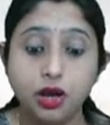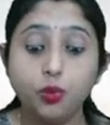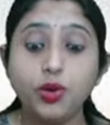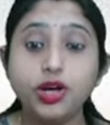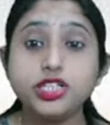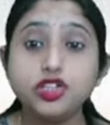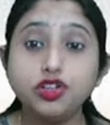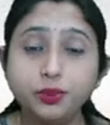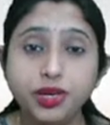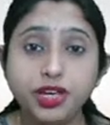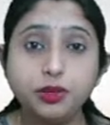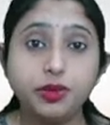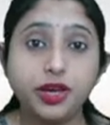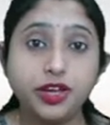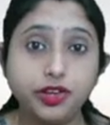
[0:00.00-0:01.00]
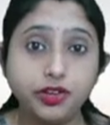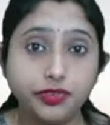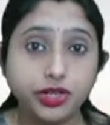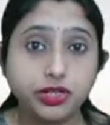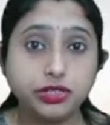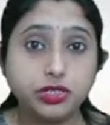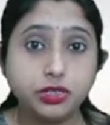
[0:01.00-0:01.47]
What do you mean by
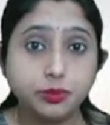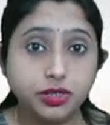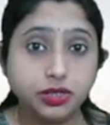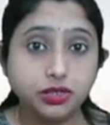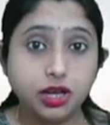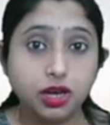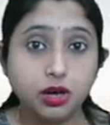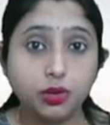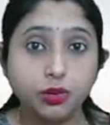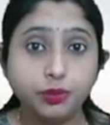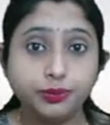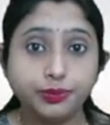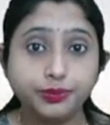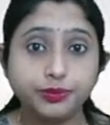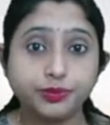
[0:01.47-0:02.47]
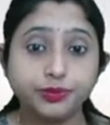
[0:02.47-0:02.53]
reversible now?